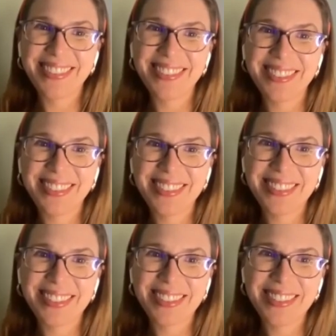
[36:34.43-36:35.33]

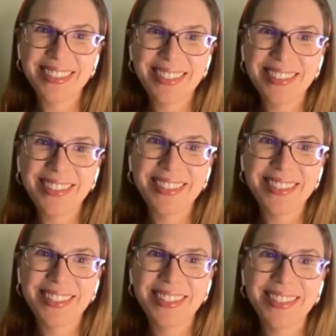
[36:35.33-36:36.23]

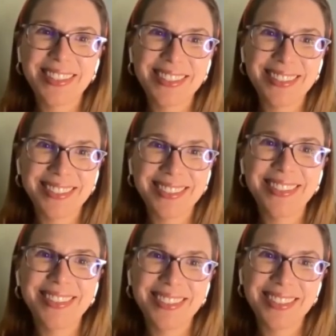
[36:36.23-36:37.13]

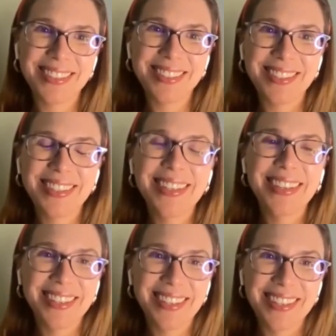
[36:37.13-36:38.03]

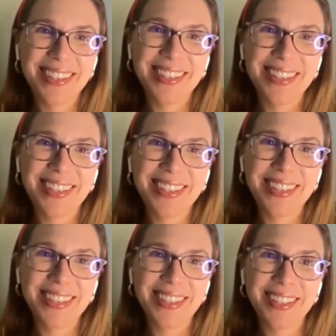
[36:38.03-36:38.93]

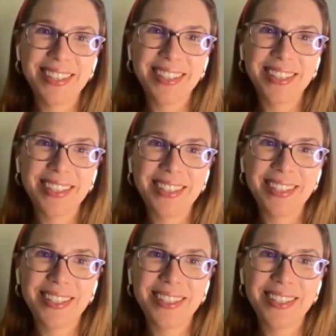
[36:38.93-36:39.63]
No words are spoken by the person on screen.